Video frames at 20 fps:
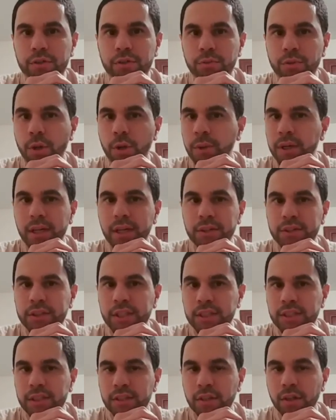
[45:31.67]
No one else
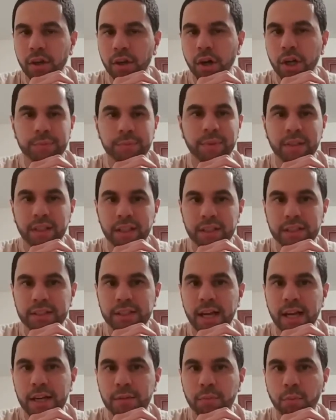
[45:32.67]
gets to ultimately
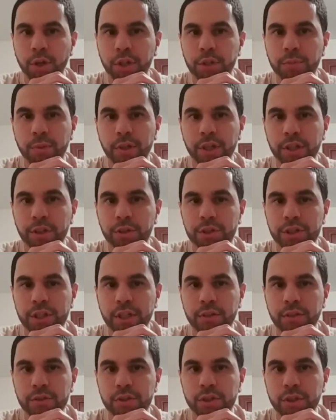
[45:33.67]
decide what you put on your
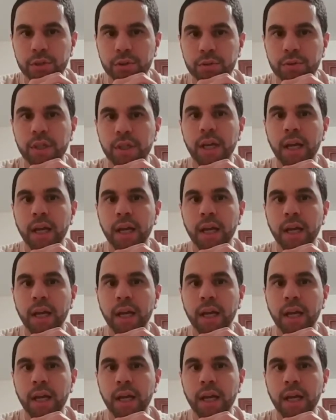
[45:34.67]
channel too,